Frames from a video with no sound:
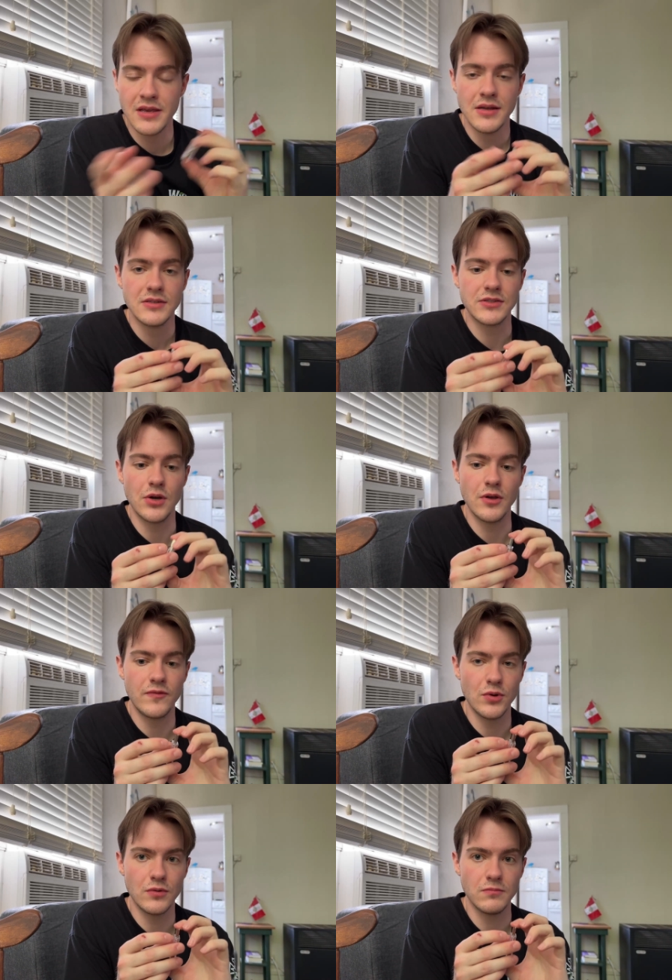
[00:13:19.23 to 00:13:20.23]
So if
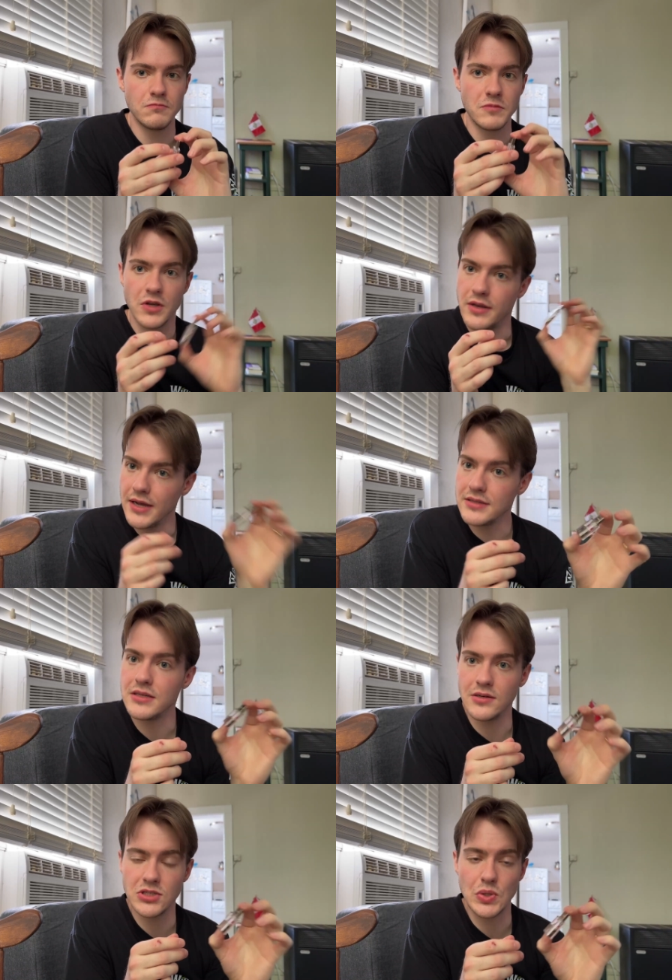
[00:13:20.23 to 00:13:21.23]
you're connecting
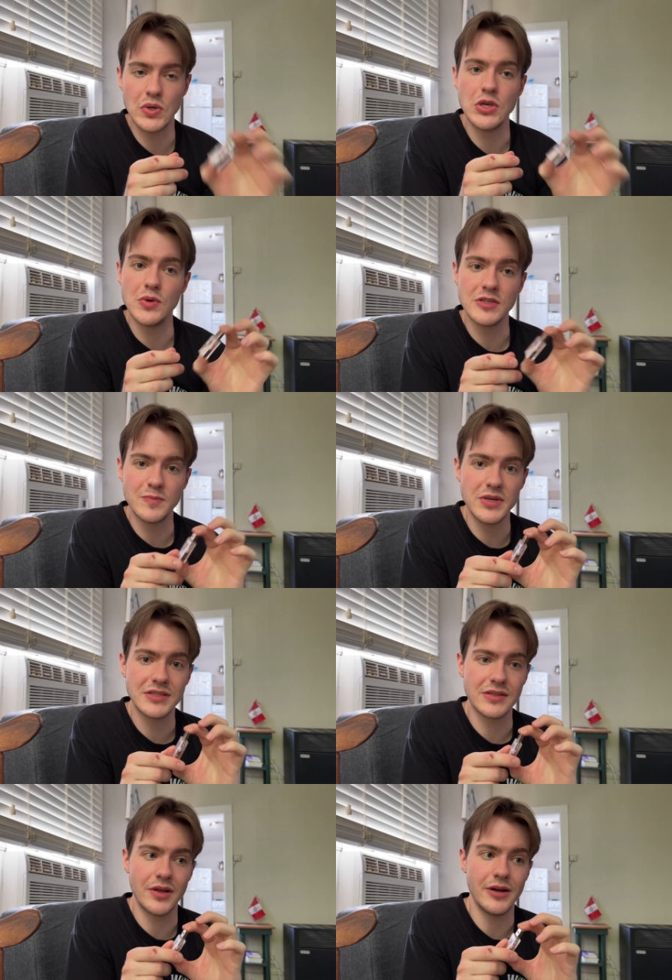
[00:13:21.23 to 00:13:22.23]
into a USB
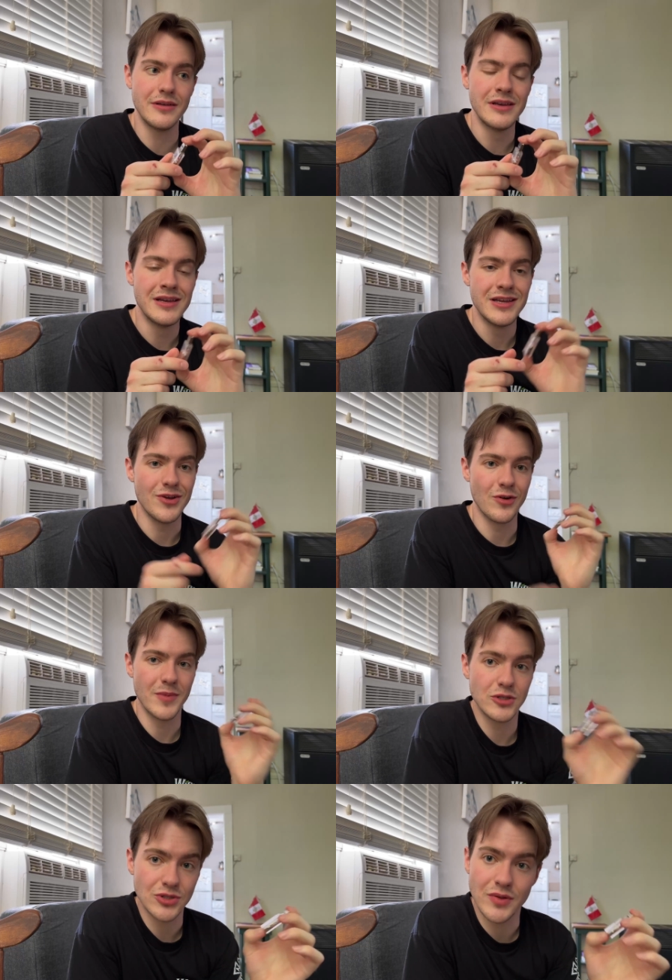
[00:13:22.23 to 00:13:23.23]
slot, you want to make
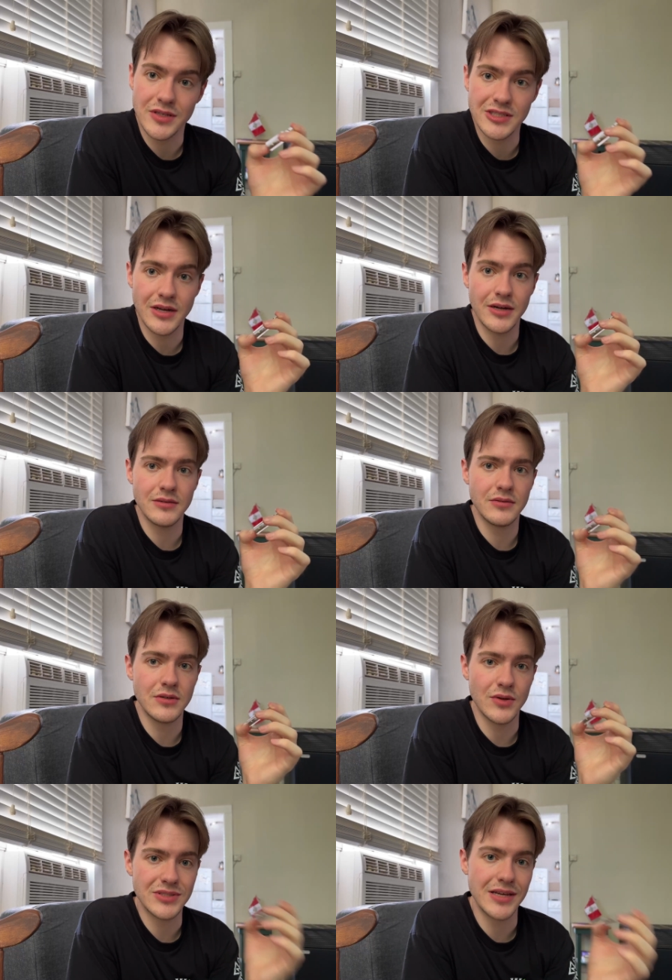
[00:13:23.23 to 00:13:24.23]
sure that's not,
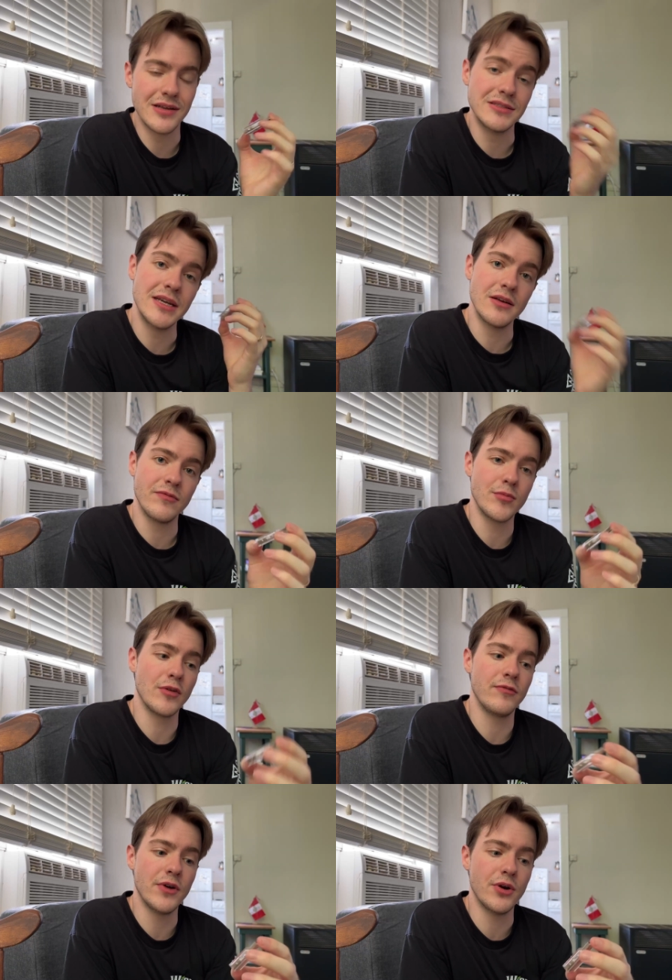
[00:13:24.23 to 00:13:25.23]
taking data from your
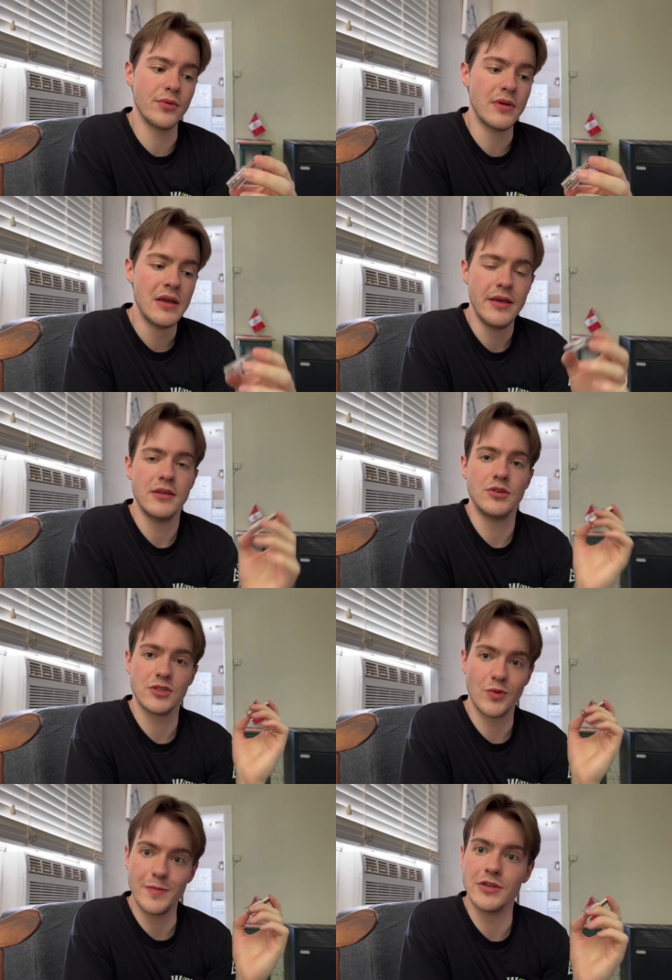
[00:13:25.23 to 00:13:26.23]
phone. Just
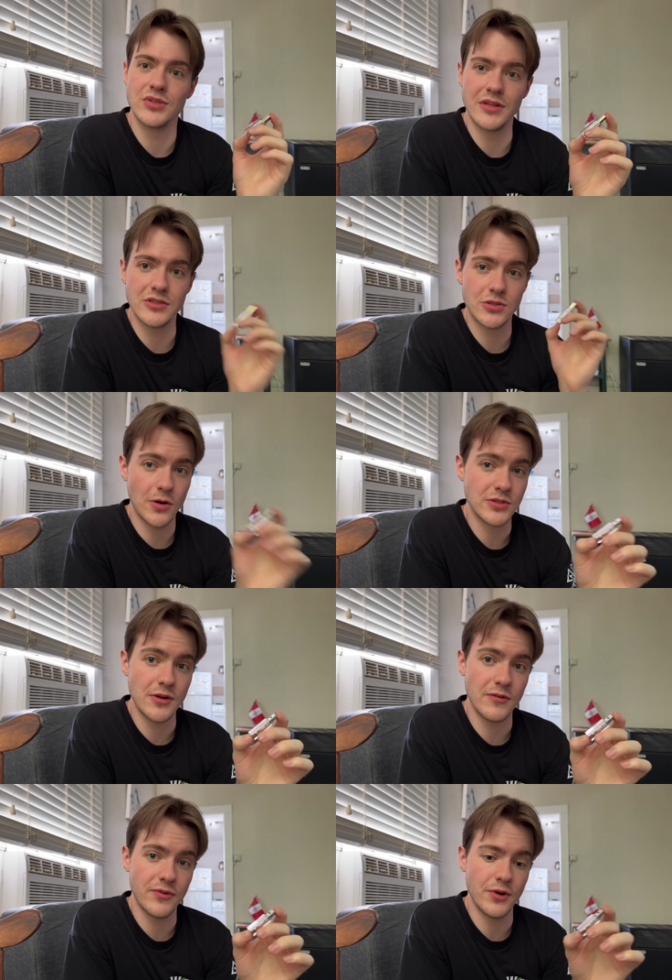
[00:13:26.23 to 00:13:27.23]
want to make sure that's charging your
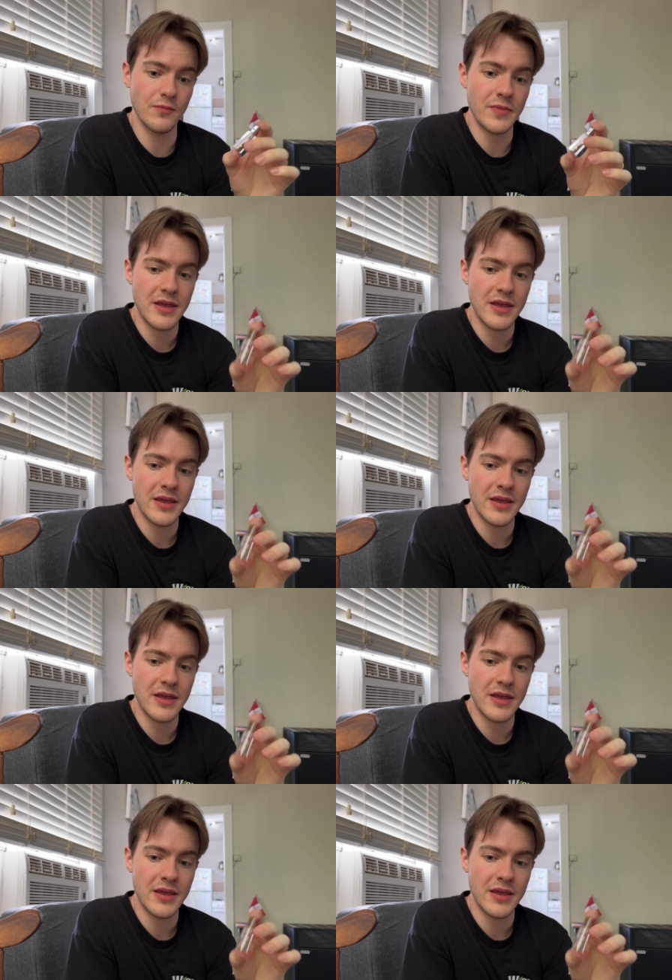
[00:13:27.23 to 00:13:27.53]
phone.